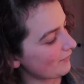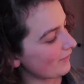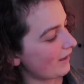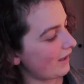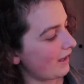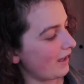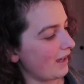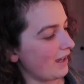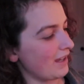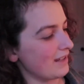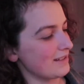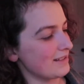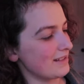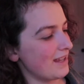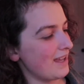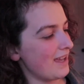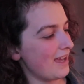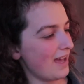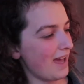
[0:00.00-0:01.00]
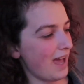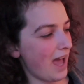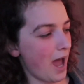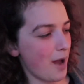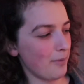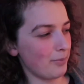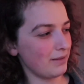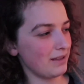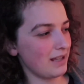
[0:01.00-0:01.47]
and
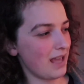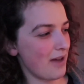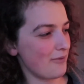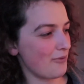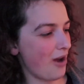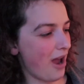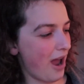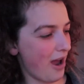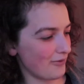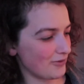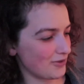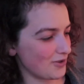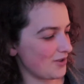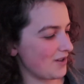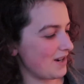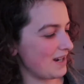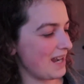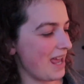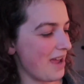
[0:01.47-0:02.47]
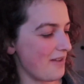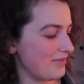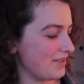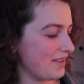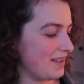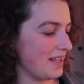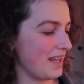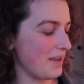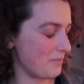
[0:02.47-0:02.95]
Happily Ever After and
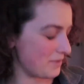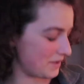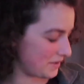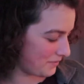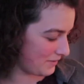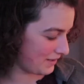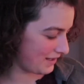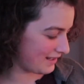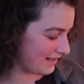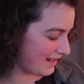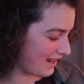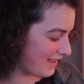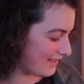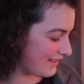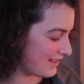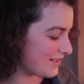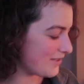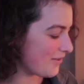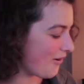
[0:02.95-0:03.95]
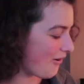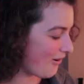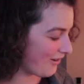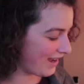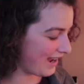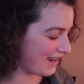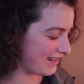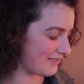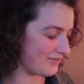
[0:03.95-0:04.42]
Everything in Between. And these are all
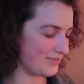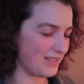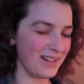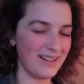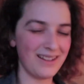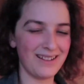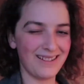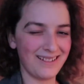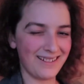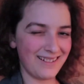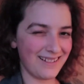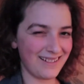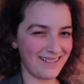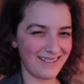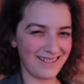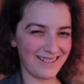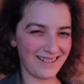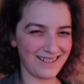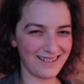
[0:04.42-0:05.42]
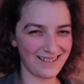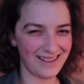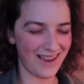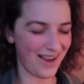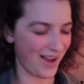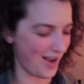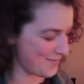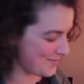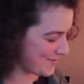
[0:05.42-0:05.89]
kind of like
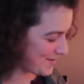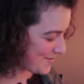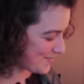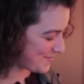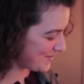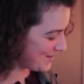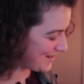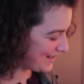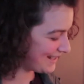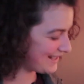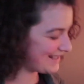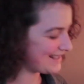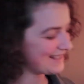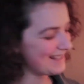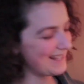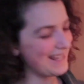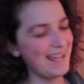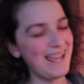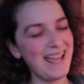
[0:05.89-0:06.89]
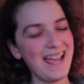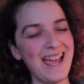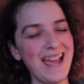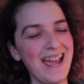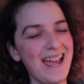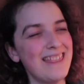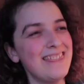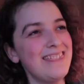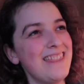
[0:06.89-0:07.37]
comic books,
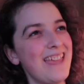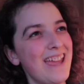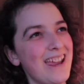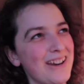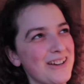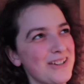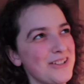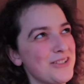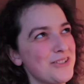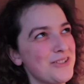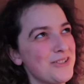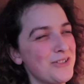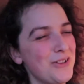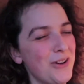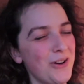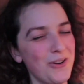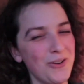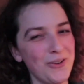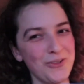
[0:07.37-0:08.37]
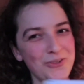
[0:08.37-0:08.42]
and they are so